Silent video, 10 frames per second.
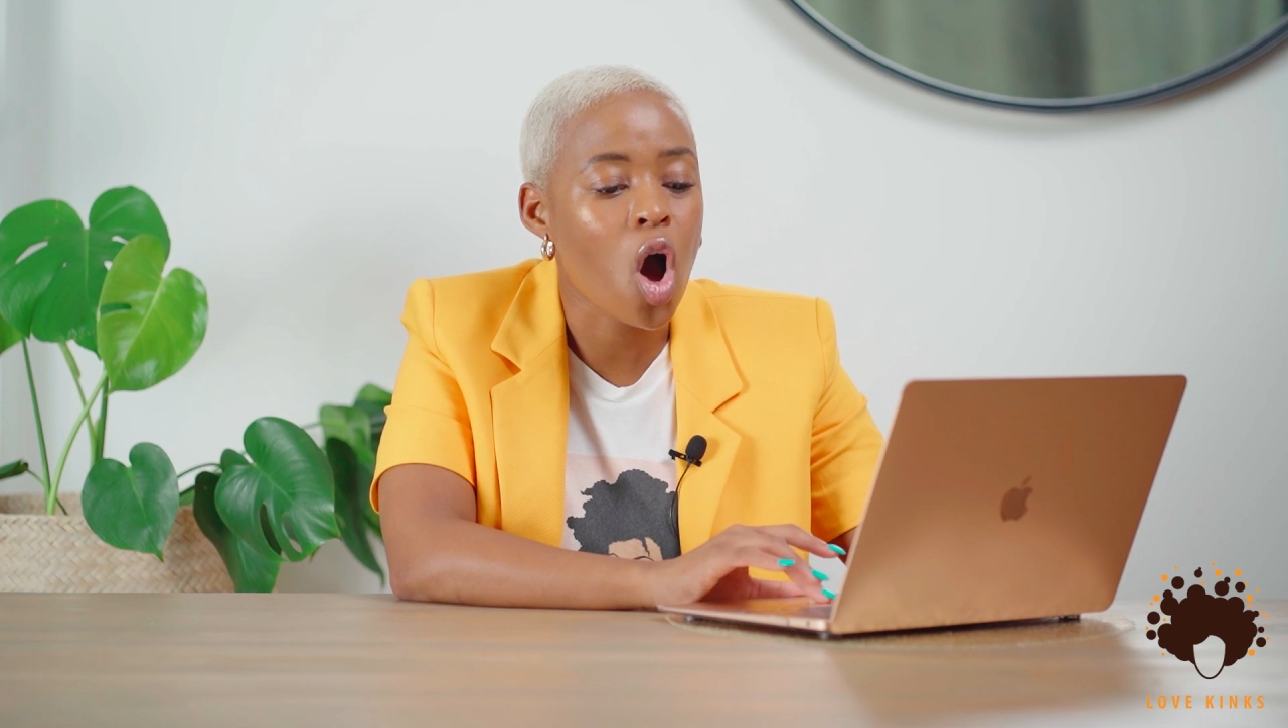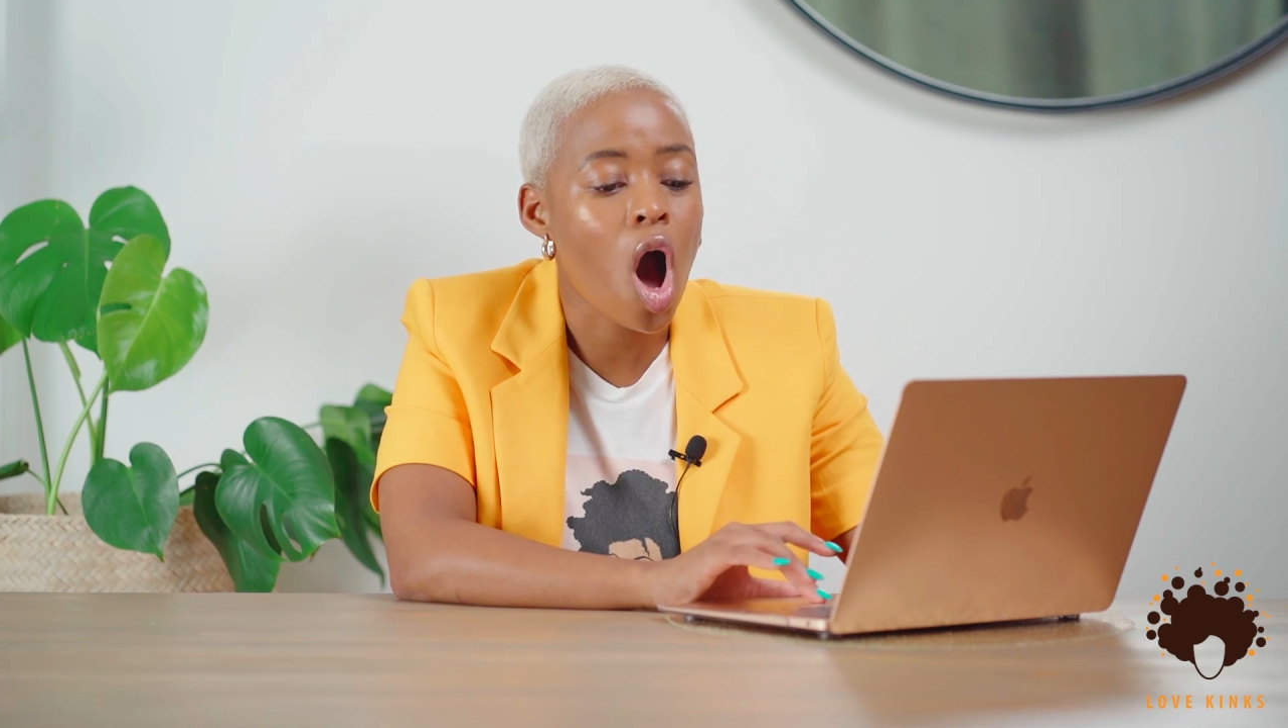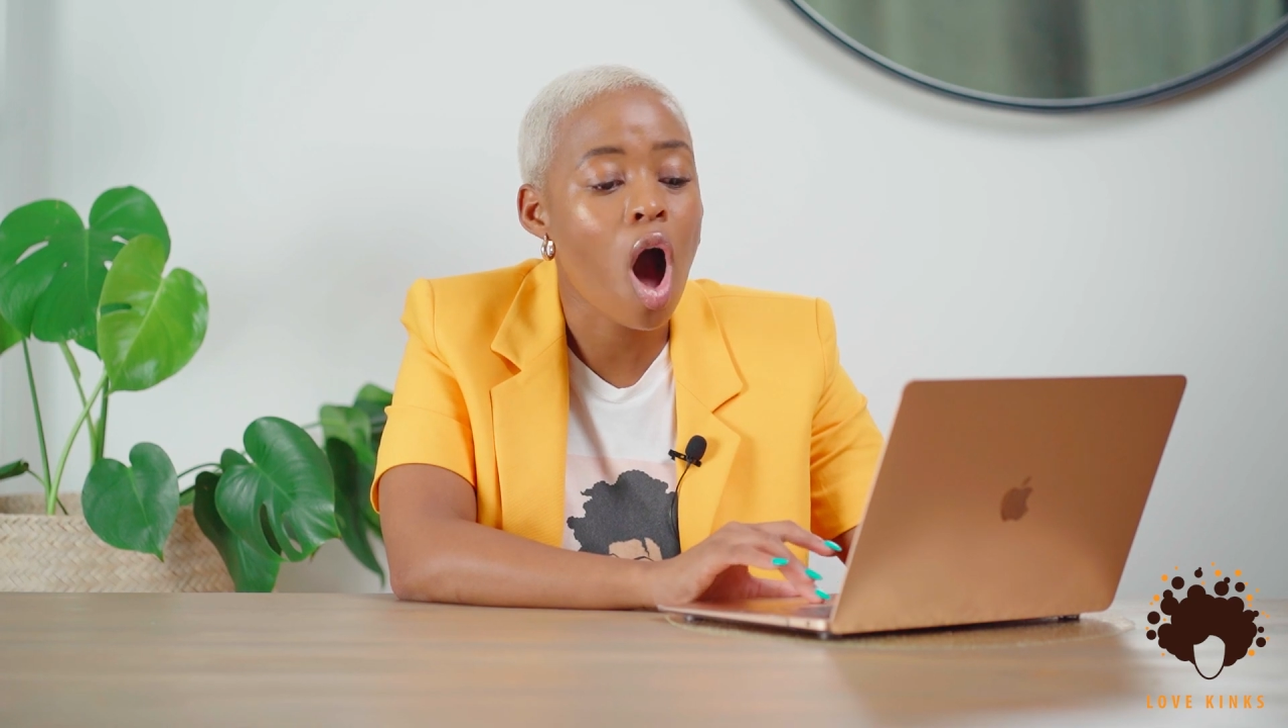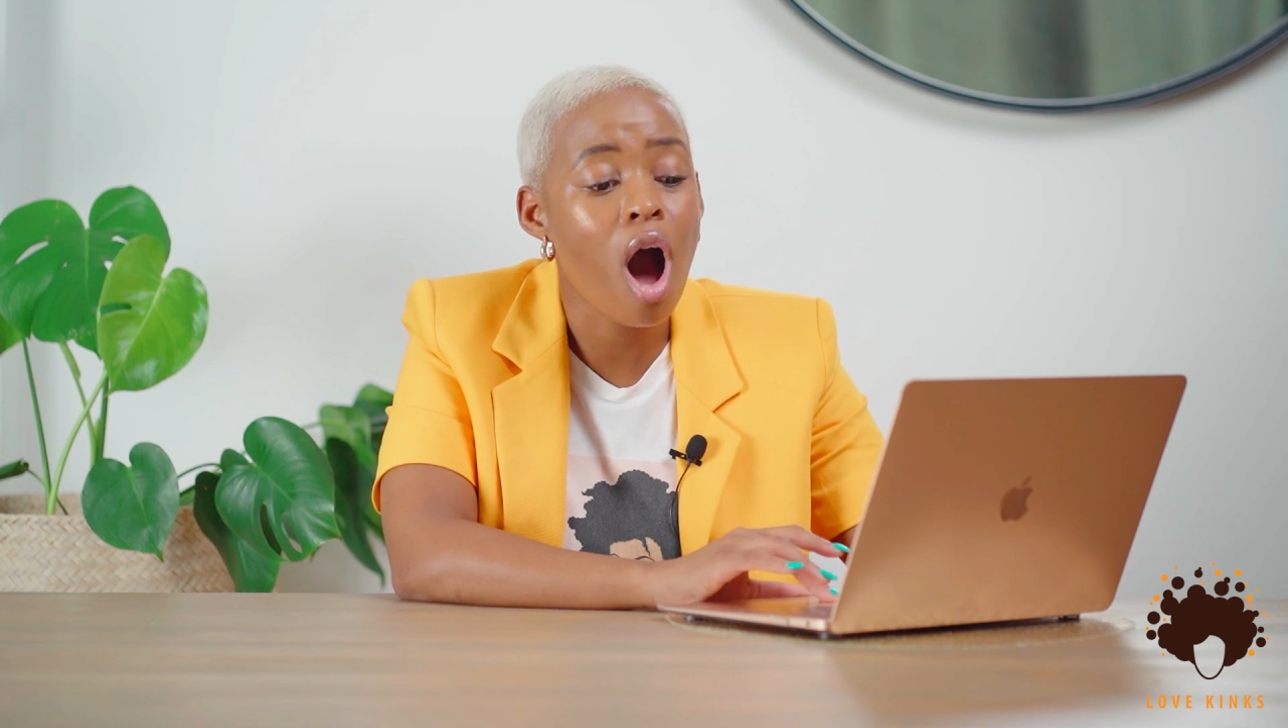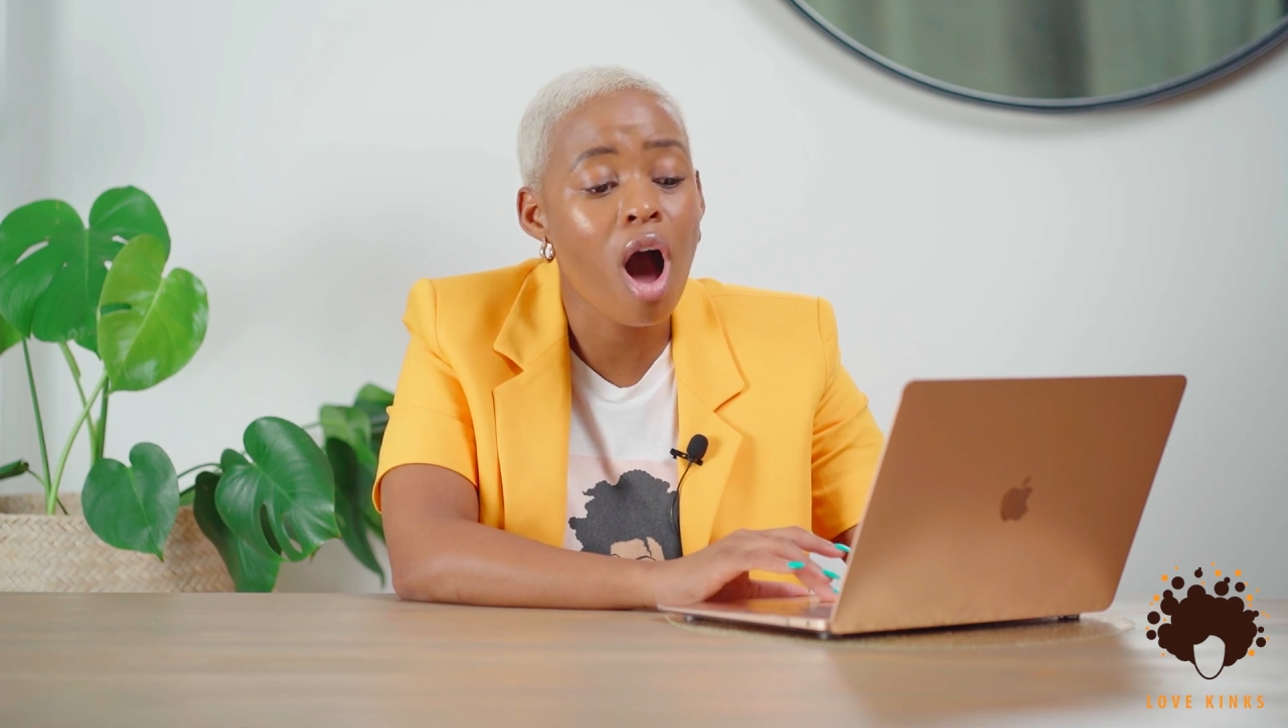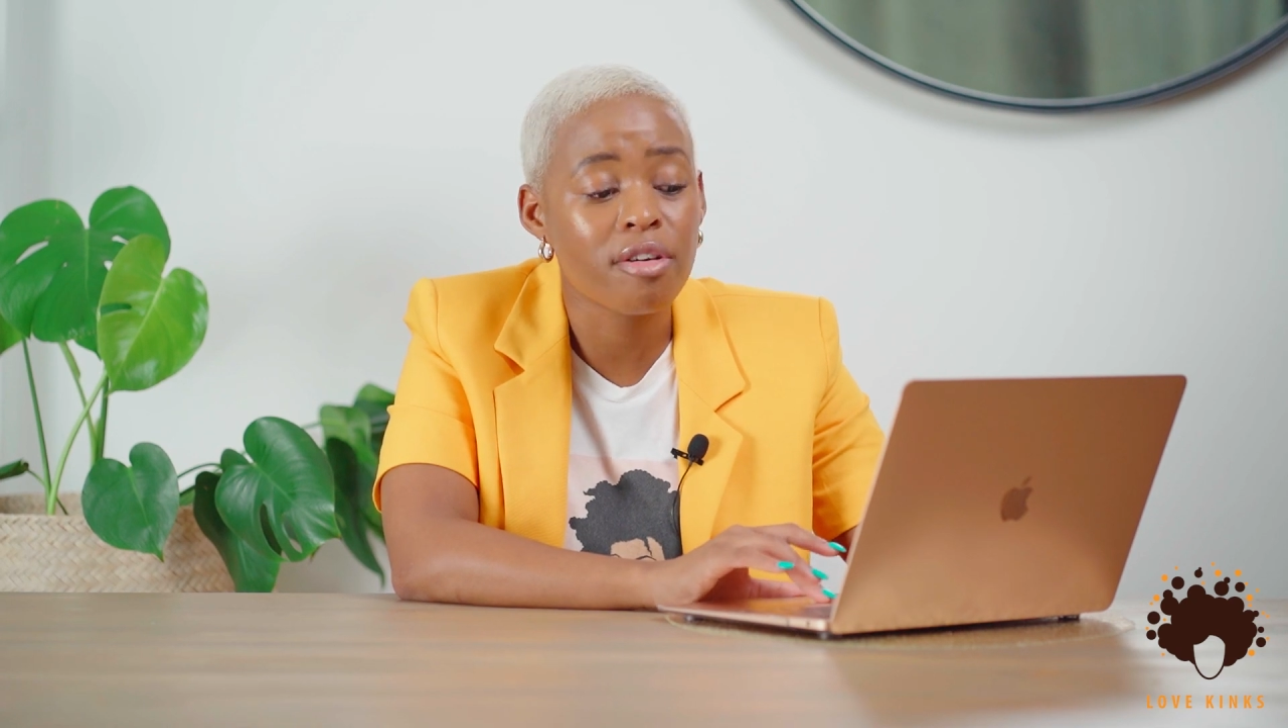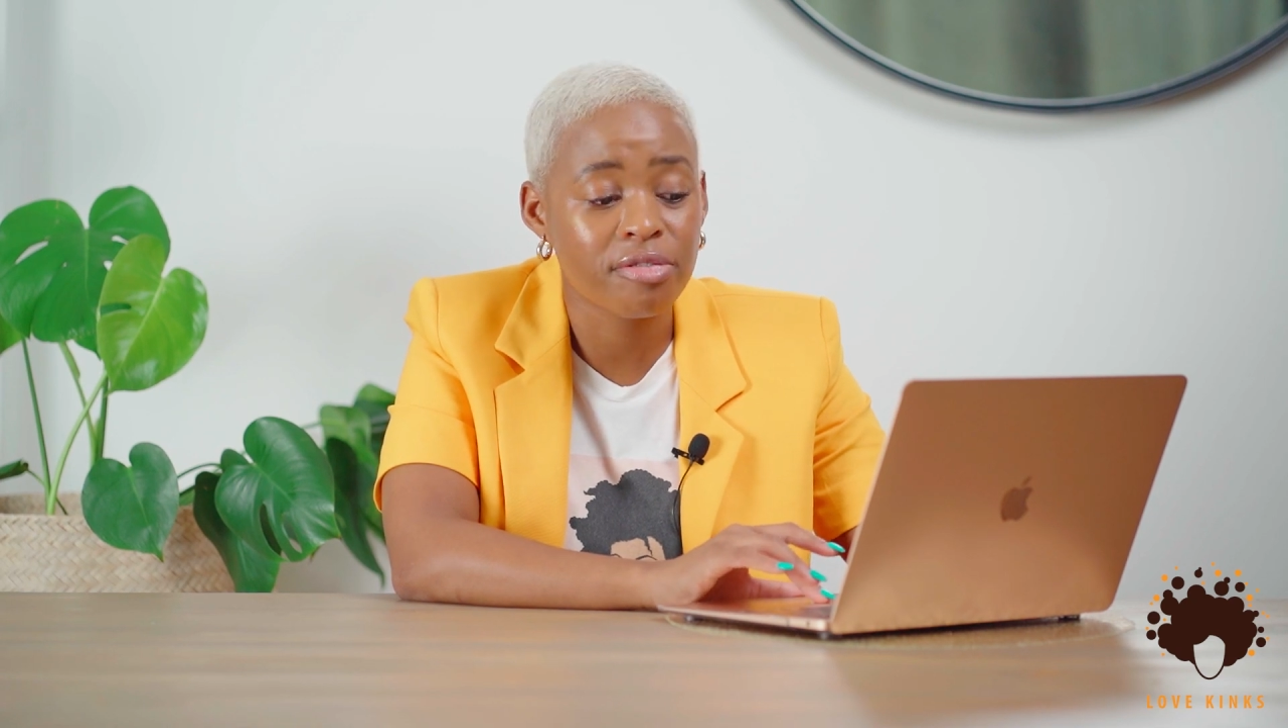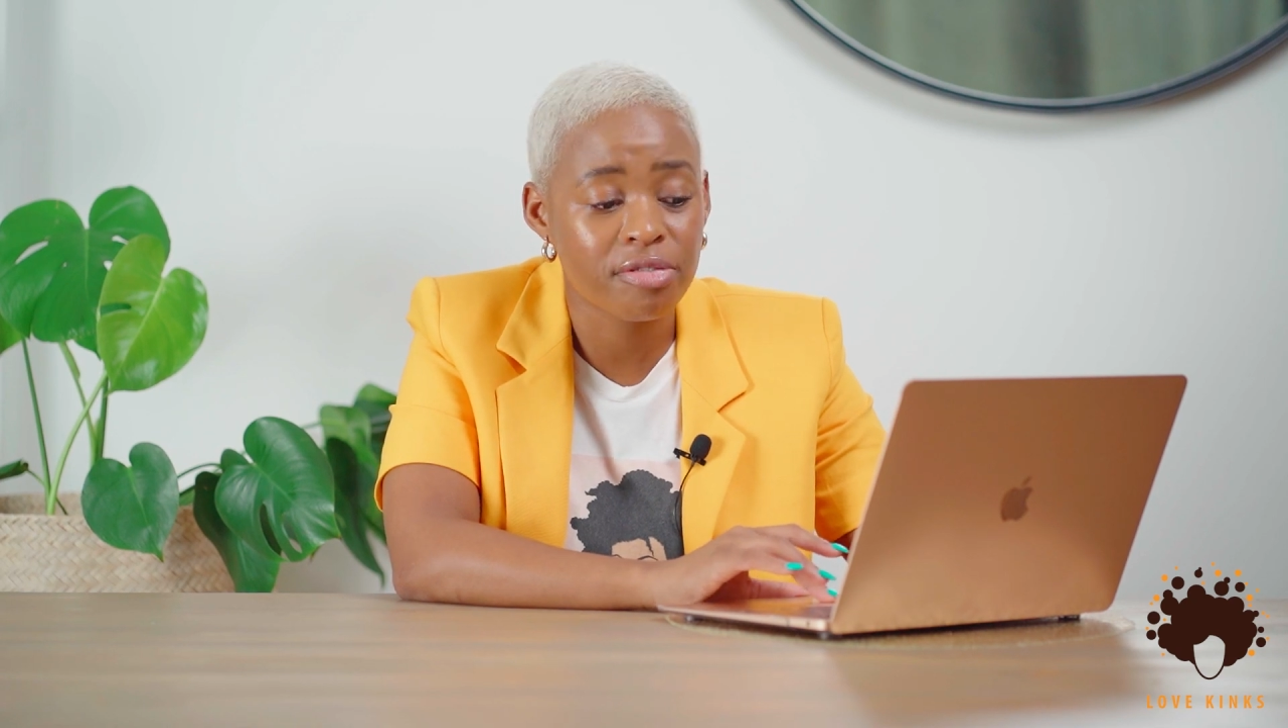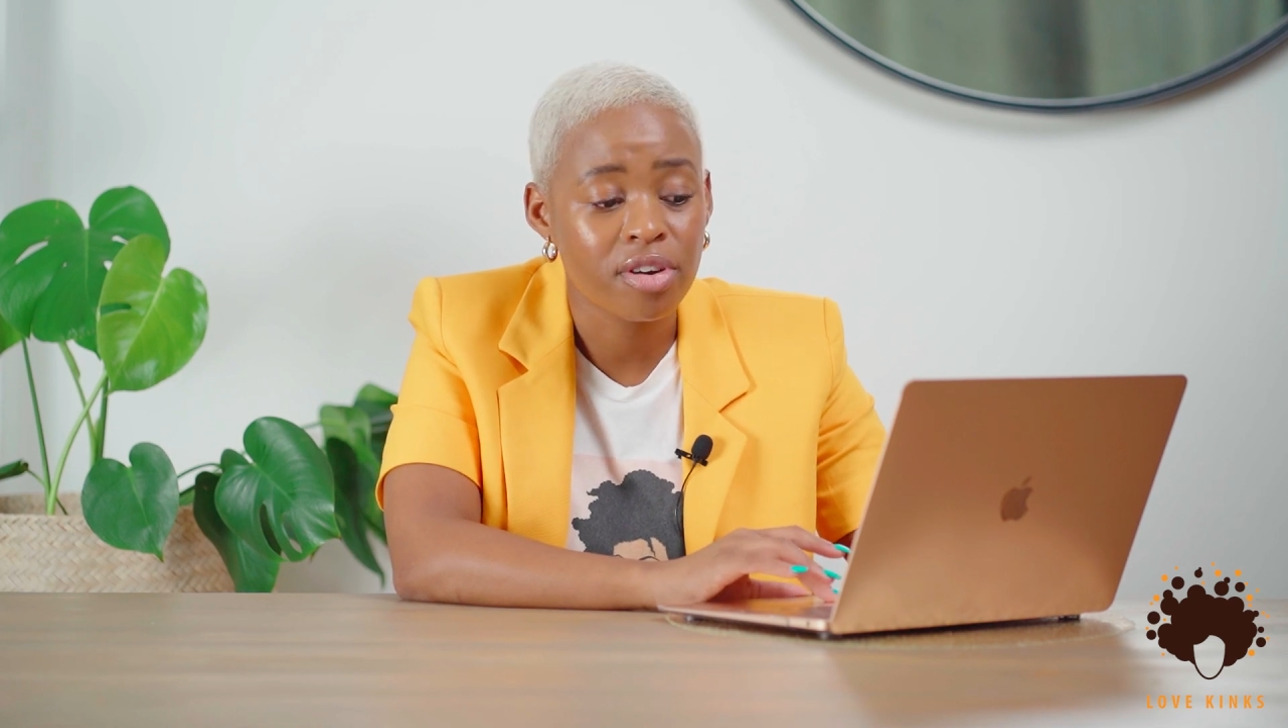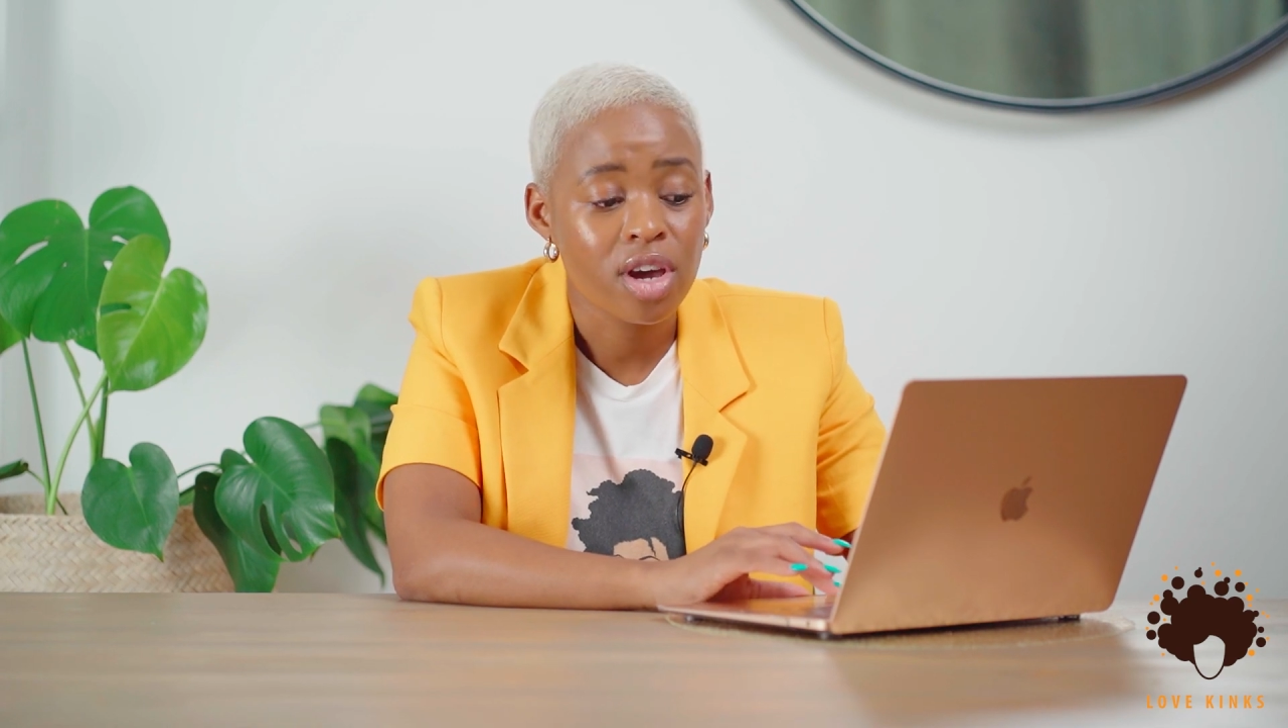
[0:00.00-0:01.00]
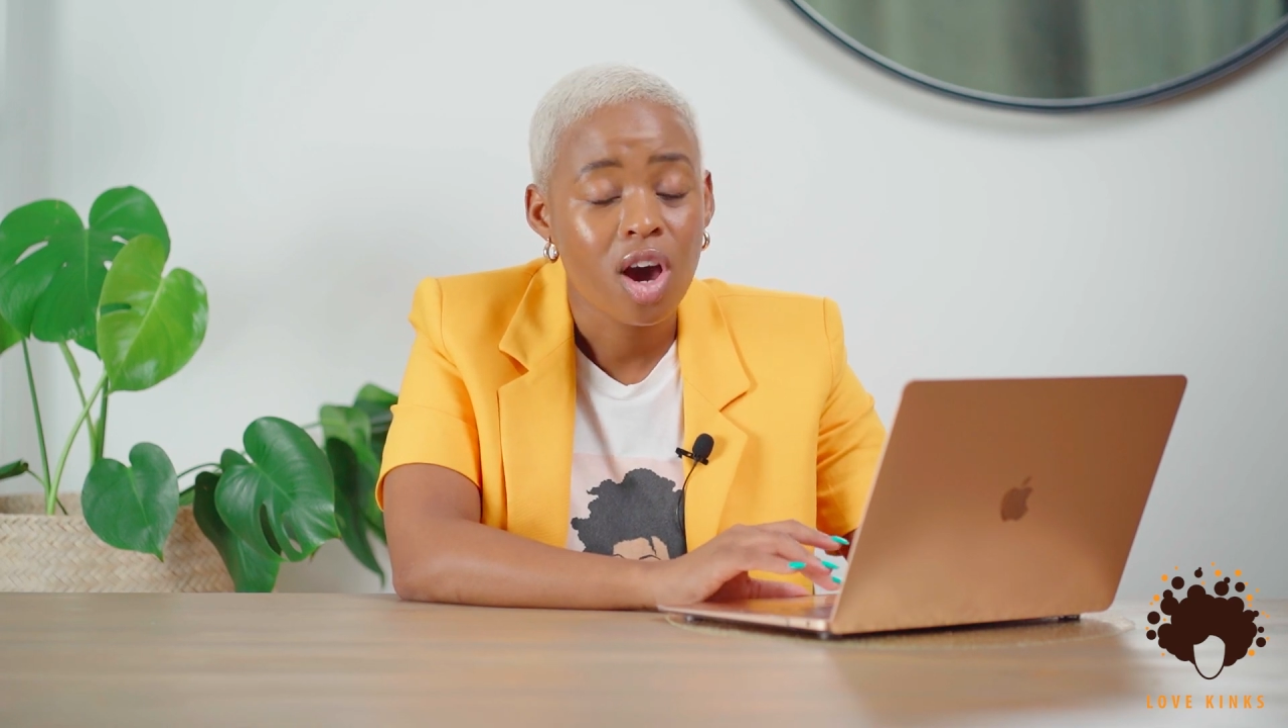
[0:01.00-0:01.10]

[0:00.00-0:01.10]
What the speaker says: half